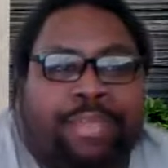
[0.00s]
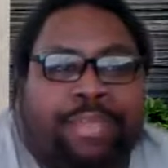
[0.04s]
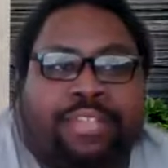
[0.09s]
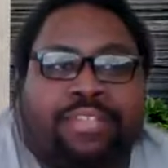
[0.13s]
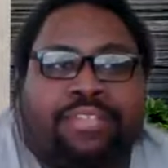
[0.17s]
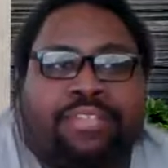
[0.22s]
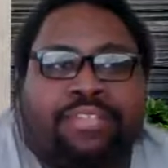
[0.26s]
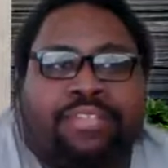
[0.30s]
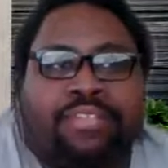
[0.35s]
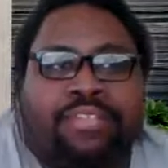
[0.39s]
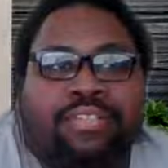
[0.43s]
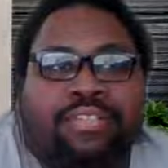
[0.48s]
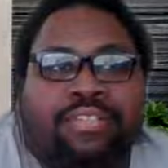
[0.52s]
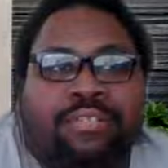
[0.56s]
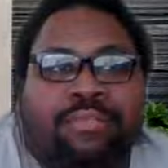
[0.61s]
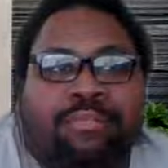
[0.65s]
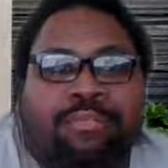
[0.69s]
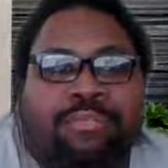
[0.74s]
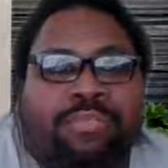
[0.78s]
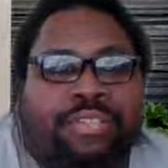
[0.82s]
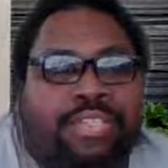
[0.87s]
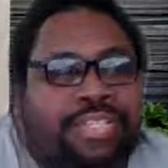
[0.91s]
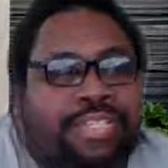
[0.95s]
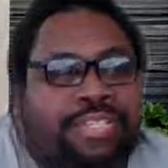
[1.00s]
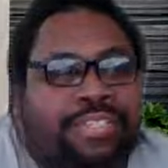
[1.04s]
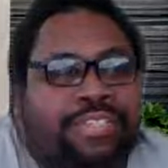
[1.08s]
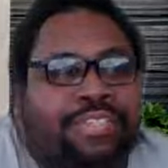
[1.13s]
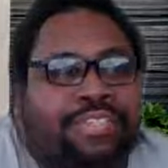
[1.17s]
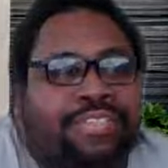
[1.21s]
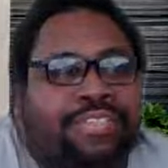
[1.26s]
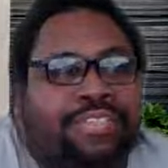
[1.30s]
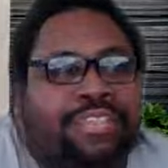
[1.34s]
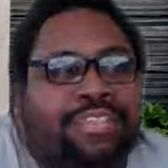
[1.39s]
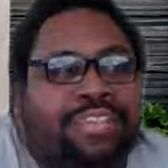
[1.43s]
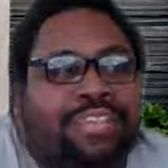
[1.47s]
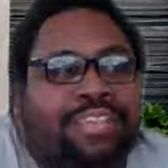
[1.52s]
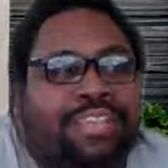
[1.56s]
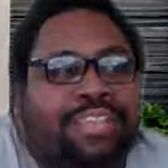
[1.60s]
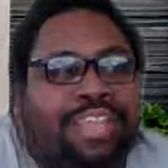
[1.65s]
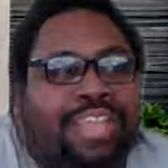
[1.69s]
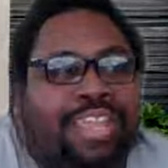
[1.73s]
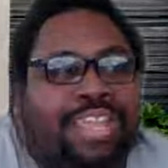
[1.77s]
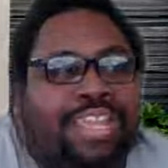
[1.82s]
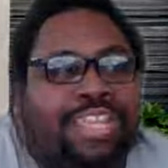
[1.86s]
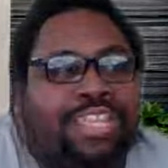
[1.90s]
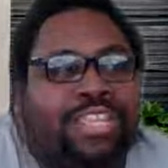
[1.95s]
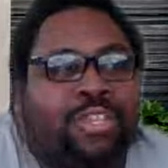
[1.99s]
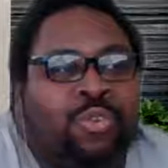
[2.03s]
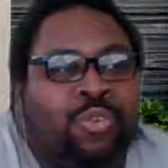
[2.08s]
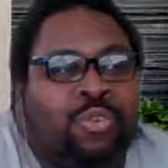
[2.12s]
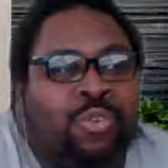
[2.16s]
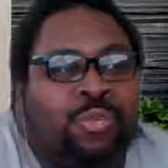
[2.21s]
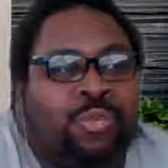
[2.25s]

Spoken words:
match, please. All right, use